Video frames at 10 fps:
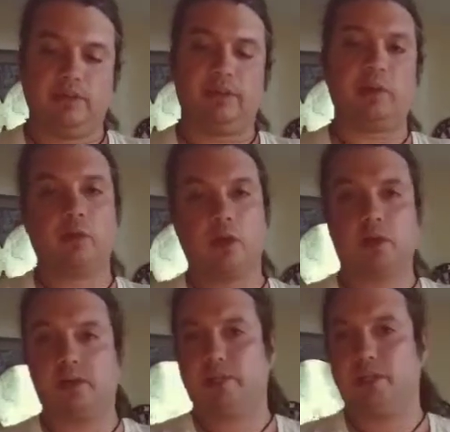If I'm
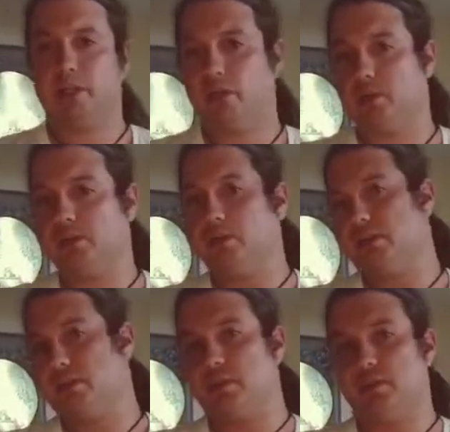wrong, let me know in
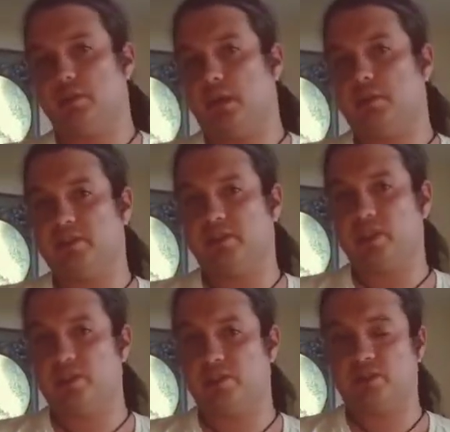the comments
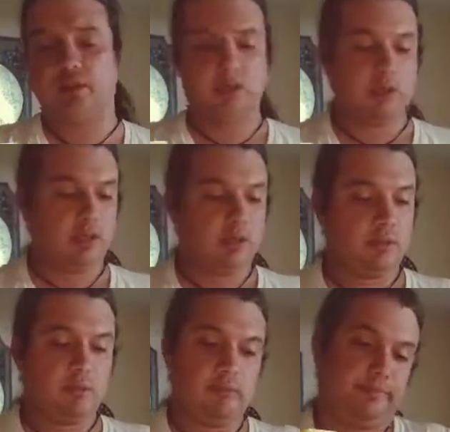section.
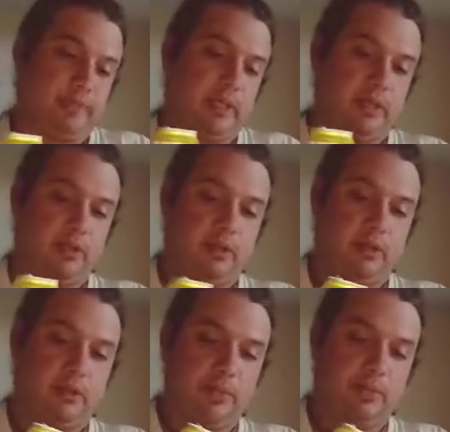I don't
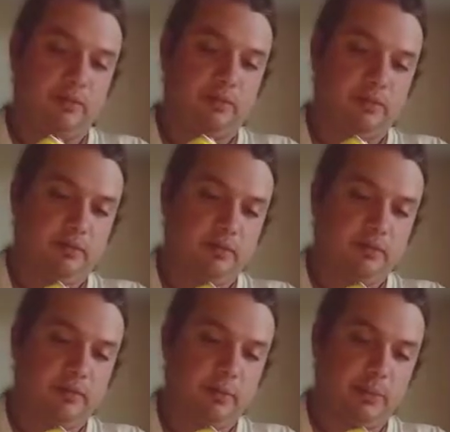know, I mean,
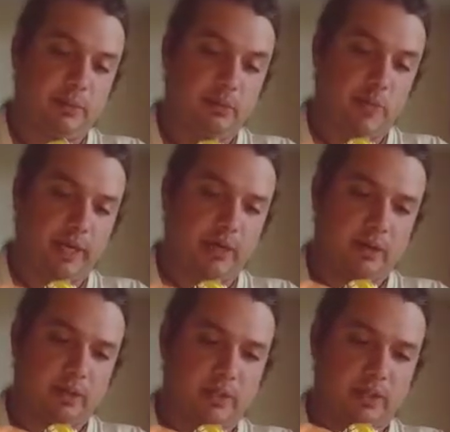
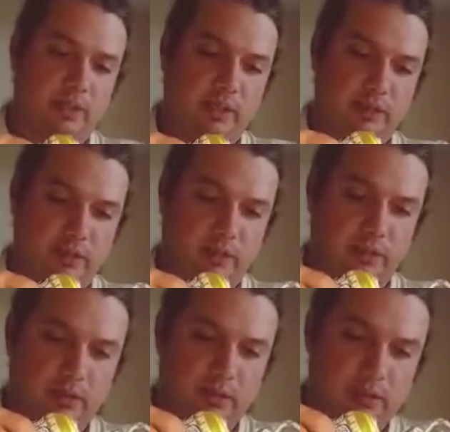wow, look at the color.